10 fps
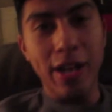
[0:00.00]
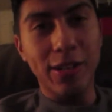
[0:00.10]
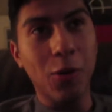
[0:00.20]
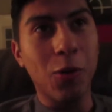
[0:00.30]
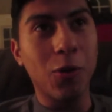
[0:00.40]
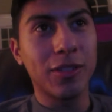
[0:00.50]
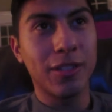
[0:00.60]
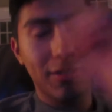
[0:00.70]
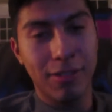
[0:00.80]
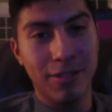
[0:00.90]
I told,
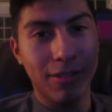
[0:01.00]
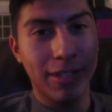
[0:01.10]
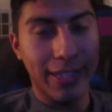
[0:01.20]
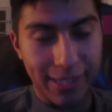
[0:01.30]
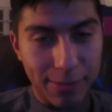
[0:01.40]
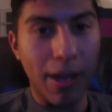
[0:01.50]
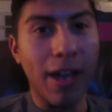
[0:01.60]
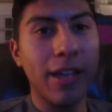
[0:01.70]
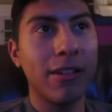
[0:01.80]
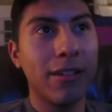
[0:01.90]
is
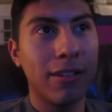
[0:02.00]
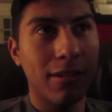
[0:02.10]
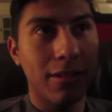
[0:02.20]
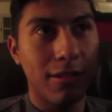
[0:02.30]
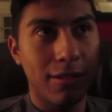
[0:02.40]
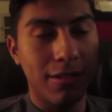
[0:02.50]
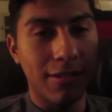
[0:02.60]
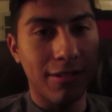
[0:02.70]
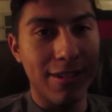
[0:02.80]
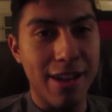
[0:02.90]
mine,
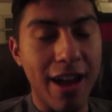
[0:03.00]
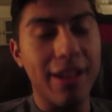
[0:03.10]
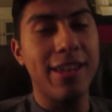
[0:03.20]
not